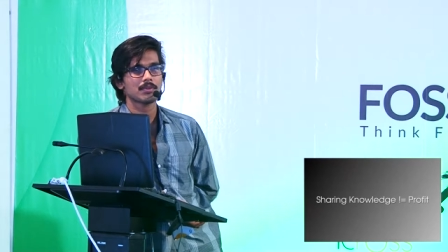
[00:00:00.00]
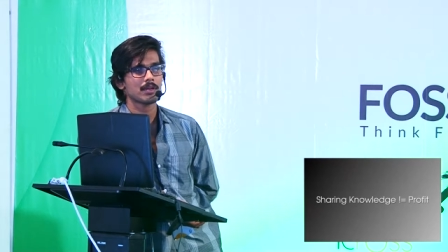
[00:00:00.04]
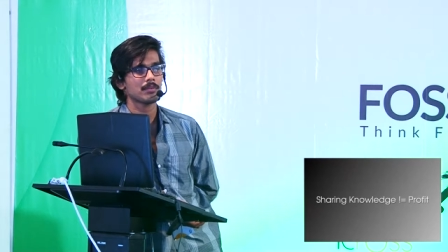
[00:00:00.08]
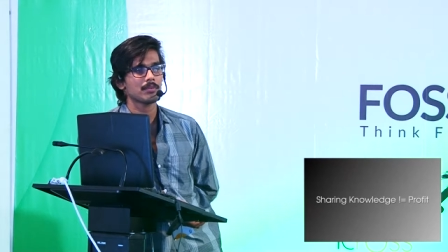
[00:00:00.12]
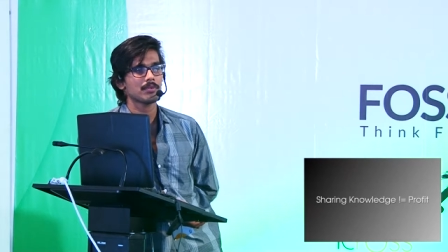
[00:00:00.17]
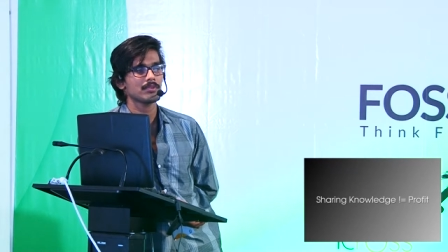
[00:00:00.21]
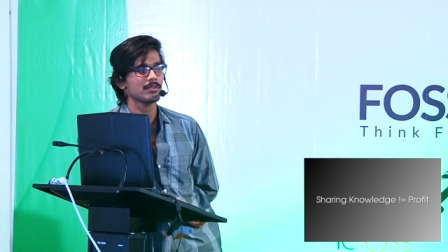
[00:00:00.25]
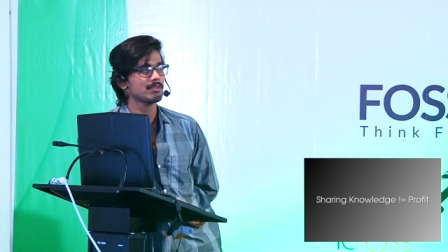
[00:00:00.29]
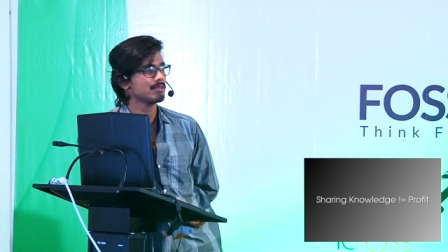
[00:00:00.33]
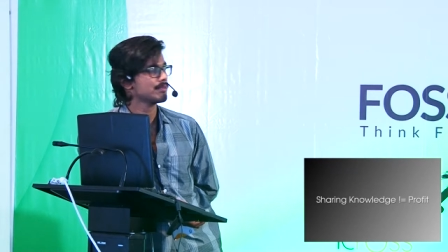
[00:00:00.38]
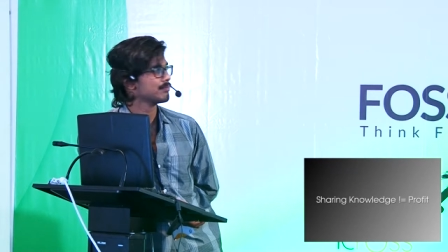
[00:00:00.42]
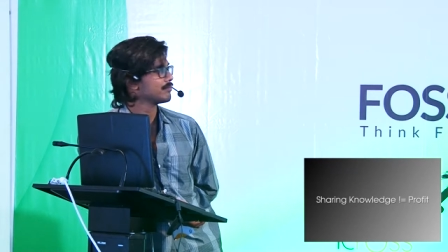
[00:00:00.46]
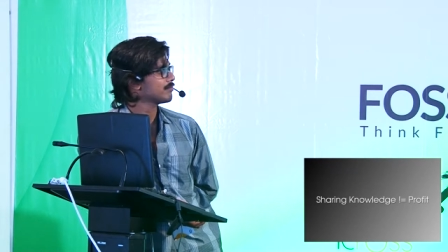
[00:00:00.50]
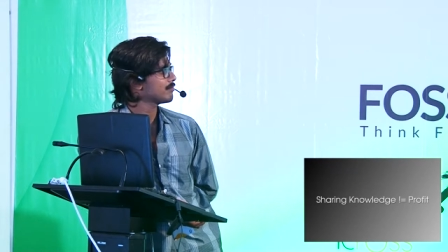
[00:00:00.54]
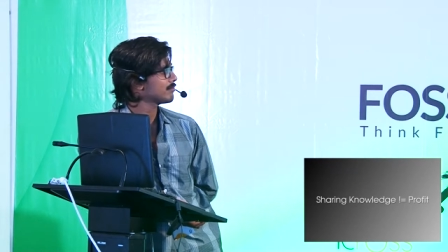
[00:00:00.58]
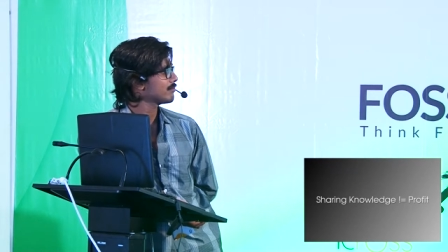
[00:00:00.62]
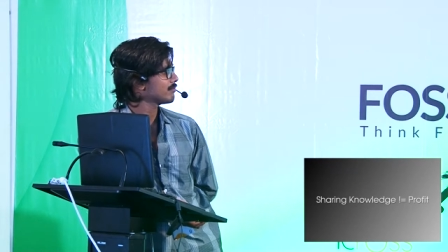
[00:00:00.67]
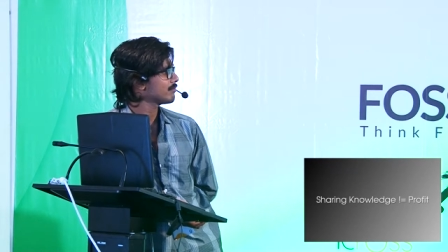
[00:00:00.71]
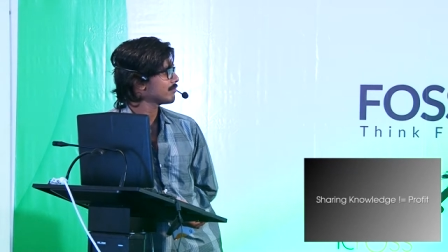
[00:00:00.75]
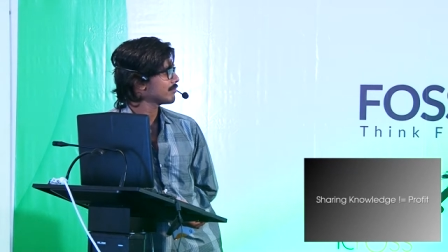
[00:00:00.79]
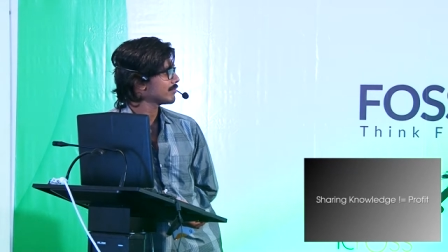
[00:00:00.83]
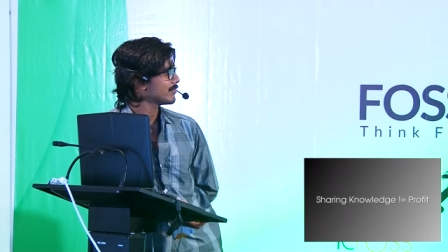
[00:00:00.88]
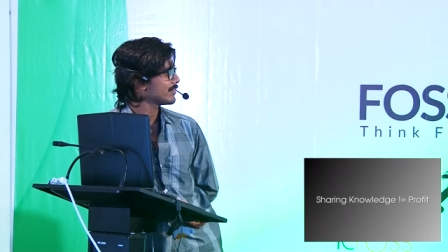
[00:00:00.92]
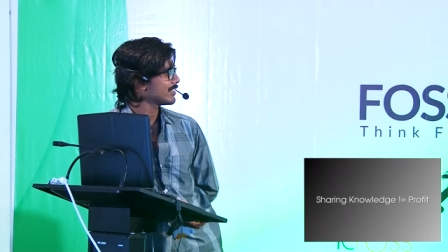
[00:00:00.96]
from it,
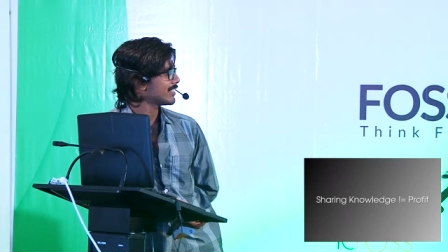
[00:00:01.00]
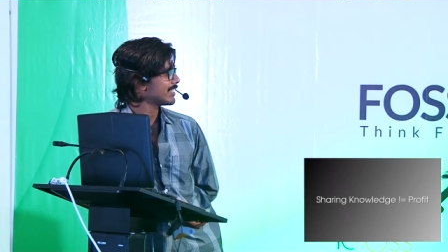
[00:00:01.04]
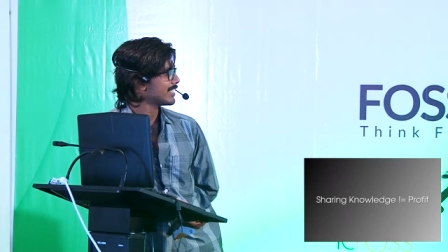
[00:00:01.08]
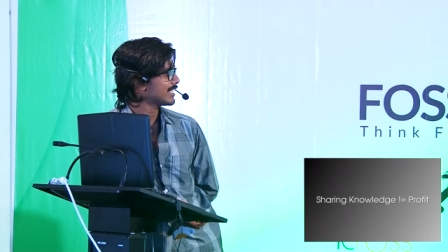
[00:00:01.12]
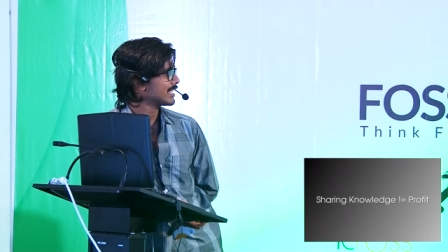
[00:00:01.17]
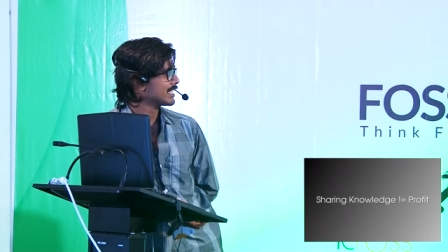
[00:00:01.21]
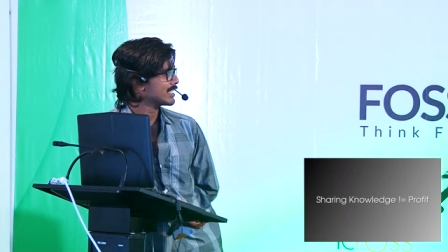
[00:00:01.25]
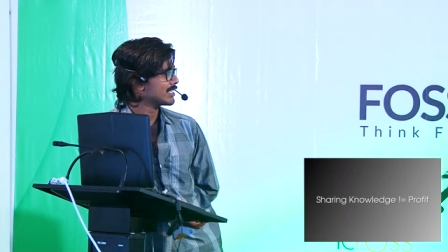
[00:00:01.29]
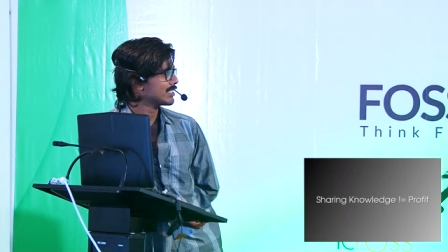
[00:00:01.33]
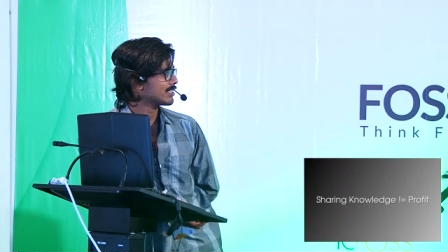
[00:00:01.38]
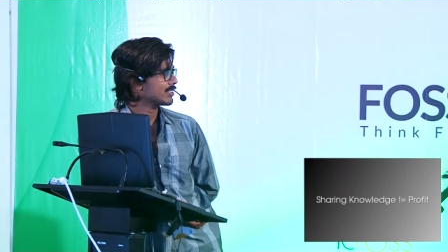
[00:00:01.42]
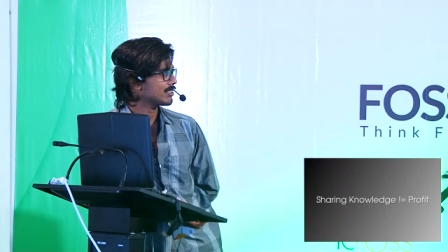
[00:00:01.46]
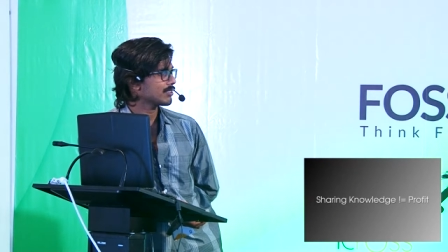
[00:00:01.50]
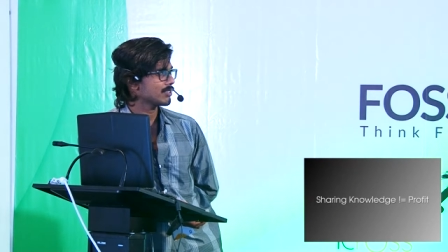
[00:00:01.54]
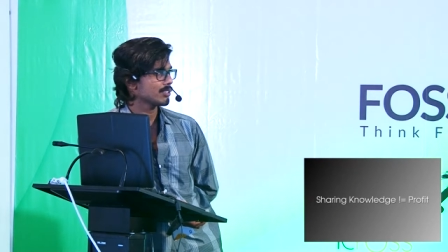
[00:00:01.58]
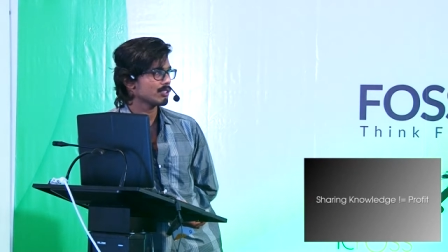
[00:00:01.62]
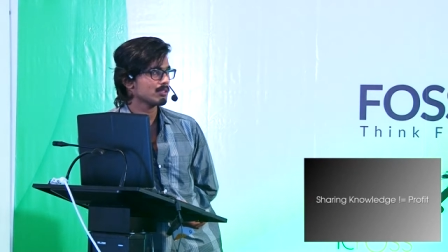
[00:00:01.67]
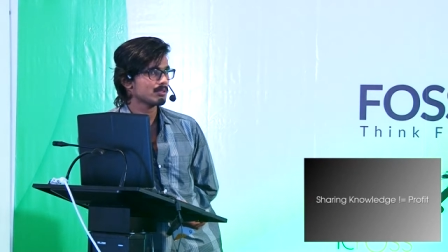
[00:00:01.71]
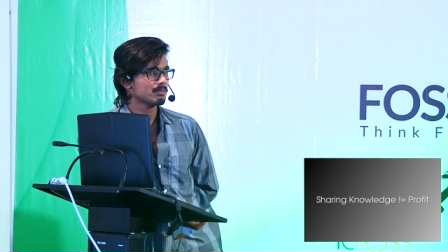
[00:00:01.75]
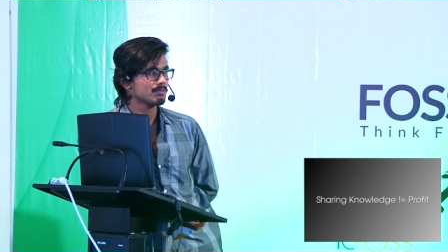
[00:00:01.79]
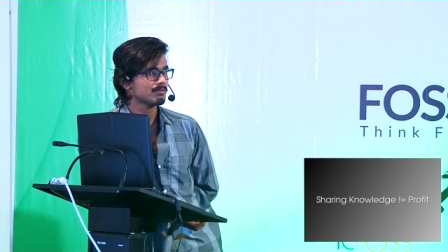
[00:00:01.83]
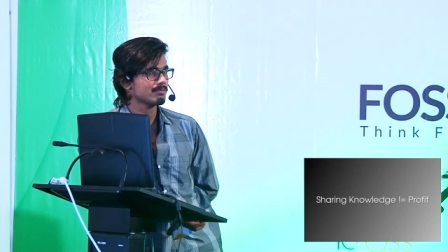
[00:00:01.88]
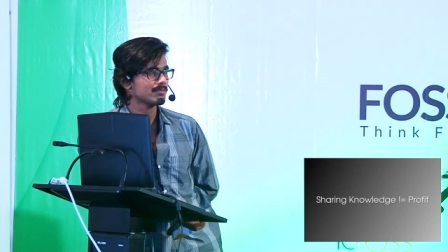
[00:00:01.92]
and uh, no,